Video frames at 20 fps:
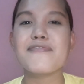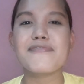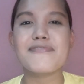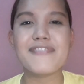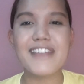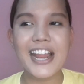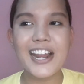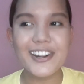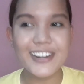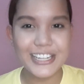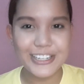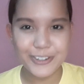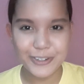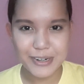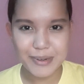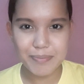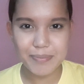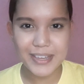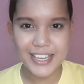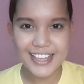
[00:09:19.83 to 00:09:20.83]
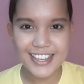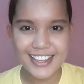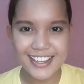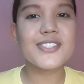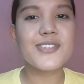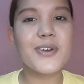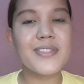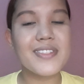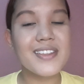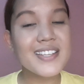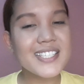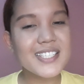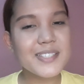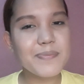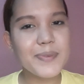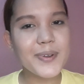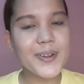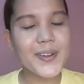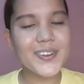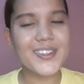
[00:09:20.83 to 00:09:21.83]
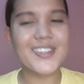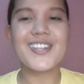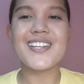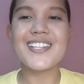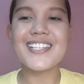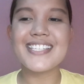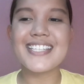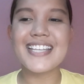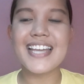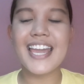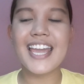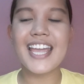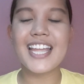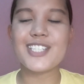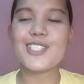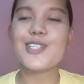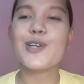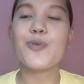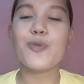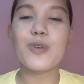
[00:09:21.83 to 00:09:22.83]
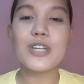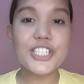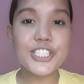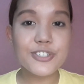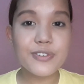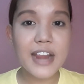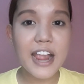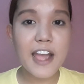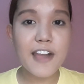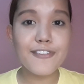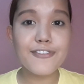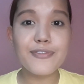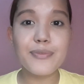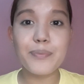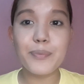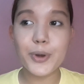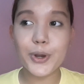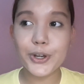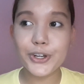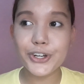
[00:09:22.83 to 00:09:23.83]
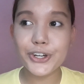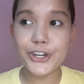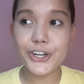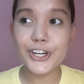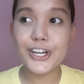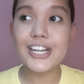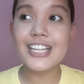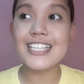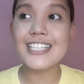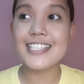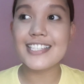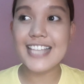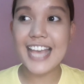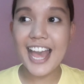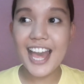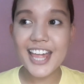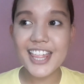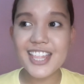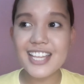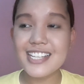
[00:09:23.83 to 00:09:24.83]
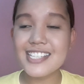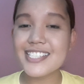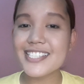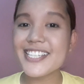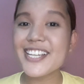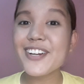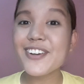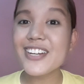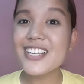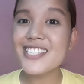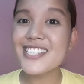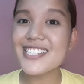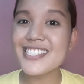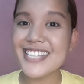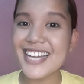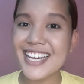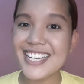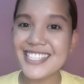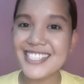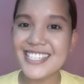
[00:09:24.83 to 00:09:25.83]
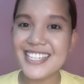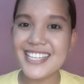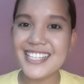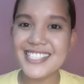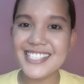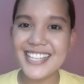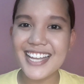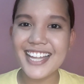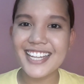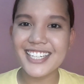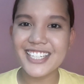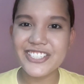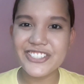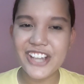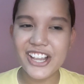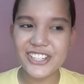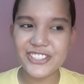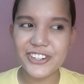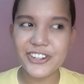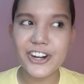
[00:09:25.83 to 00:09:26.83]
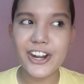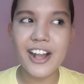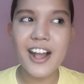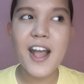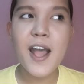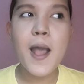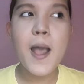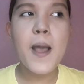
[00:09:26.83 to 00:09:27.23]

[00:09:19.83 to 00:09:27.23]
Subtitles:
very creepy. So this book contained witchcraft, murder, death, secret societies, and etc.